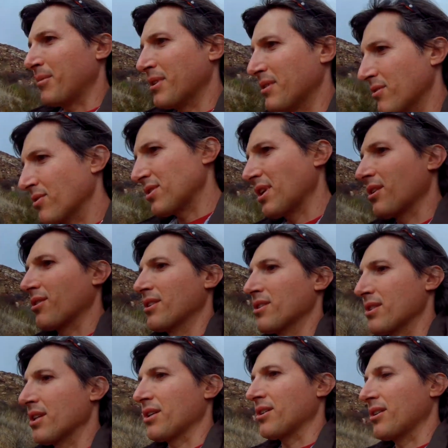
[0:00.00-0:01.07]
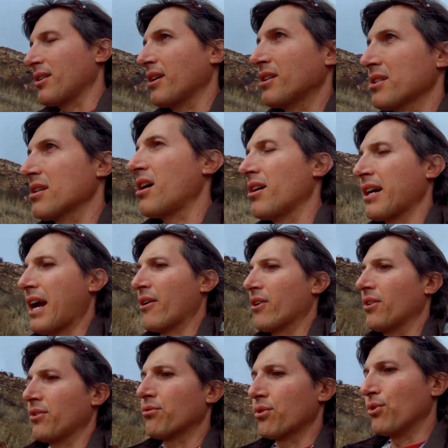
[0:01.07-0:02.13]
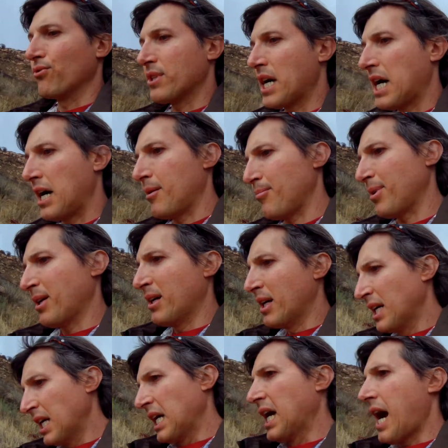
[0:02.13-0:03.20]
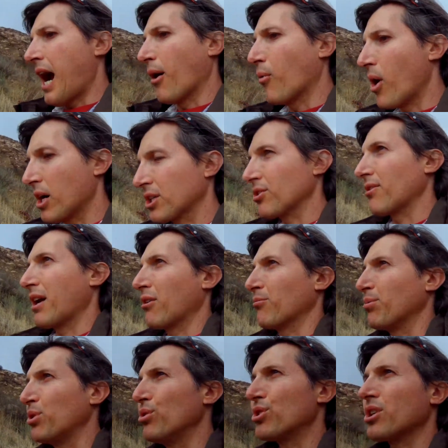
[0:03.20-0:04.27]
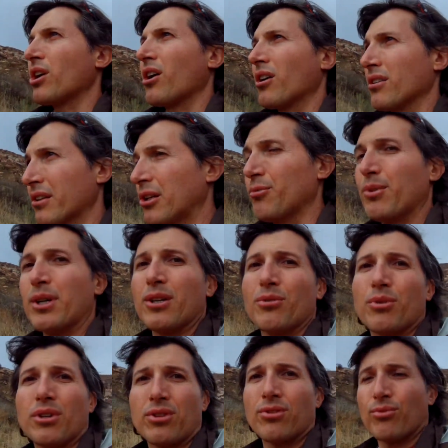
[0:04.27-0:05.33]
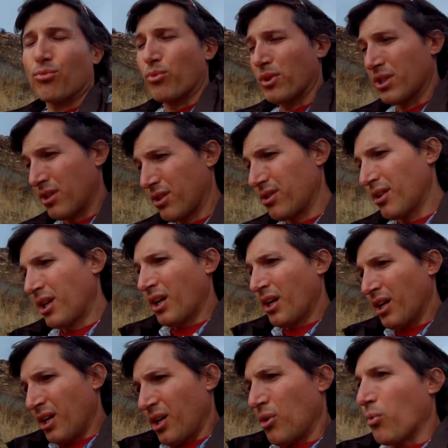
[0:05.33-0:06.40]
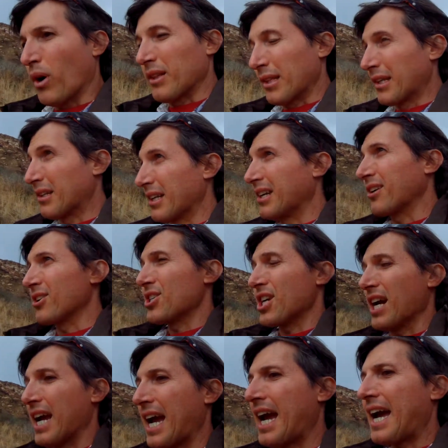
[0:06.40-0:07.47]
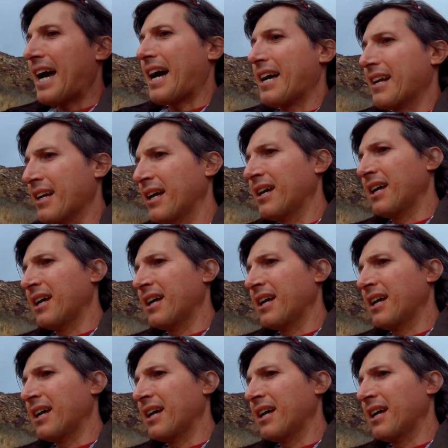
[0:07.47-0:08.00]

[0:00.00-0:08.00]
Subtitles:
I was sicker and sicker. I just hung out on the rooftop. I walked around Pushkar a little bit with what little energy I had.